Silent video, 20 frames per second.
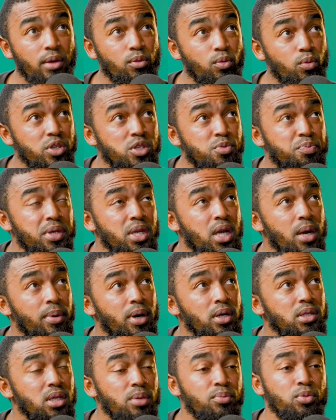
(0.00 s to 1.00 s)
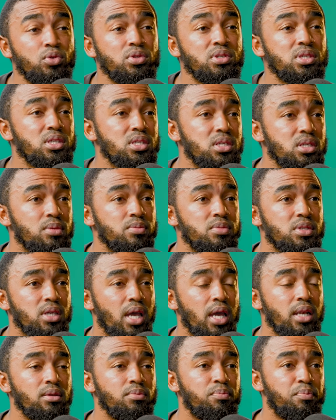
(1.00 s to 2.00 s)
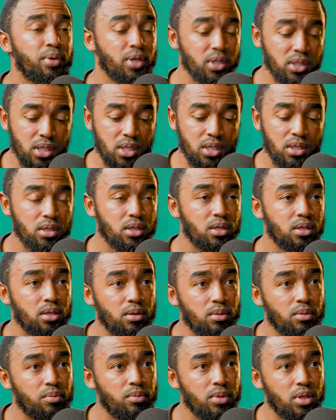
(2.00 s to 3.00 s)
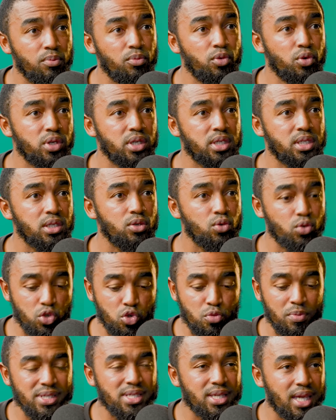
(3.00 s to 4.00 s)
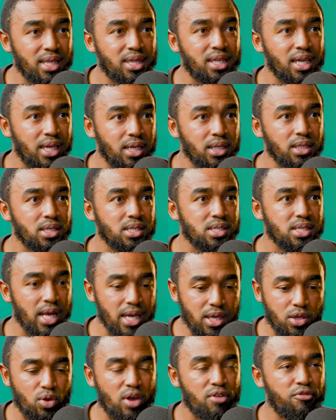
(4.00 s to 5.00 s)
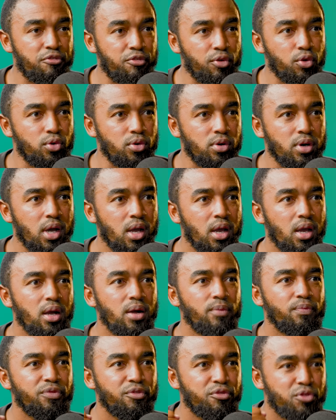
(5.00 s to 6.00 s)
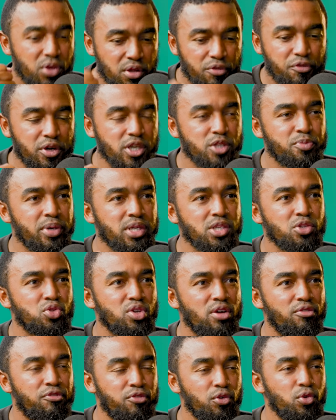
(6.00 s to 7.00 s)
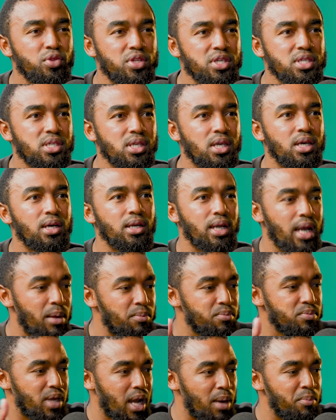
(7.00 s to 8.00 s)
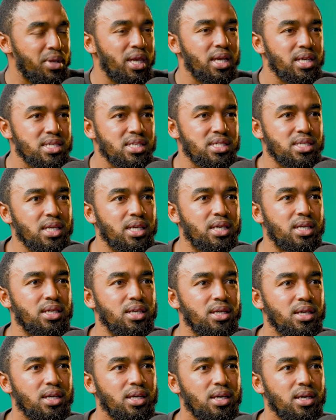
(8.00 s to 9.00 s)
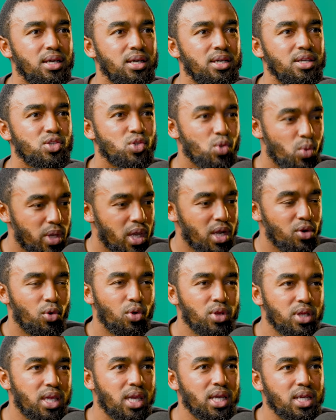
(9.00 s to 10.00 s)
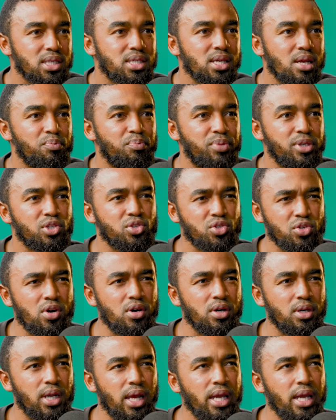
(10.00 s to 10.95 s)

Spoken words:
We speak about immune systems and building immunity, which you must get the illness. Like you have flu. If you're the first person to have flu this year, come get us sick so we can all get it and be strong.